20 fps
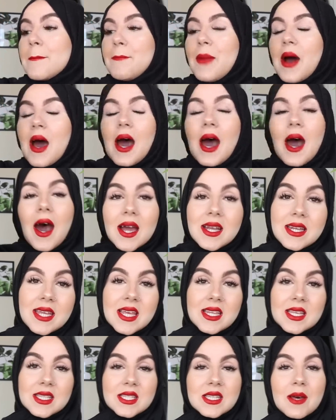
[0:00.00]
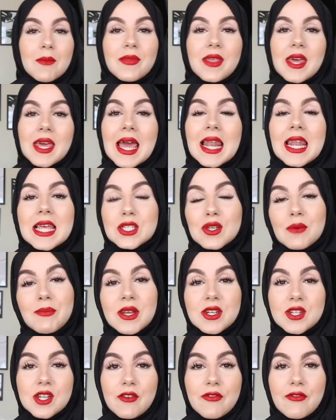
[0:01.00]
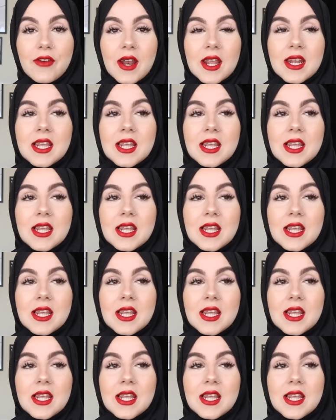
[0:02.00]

but I needed something a little bit different.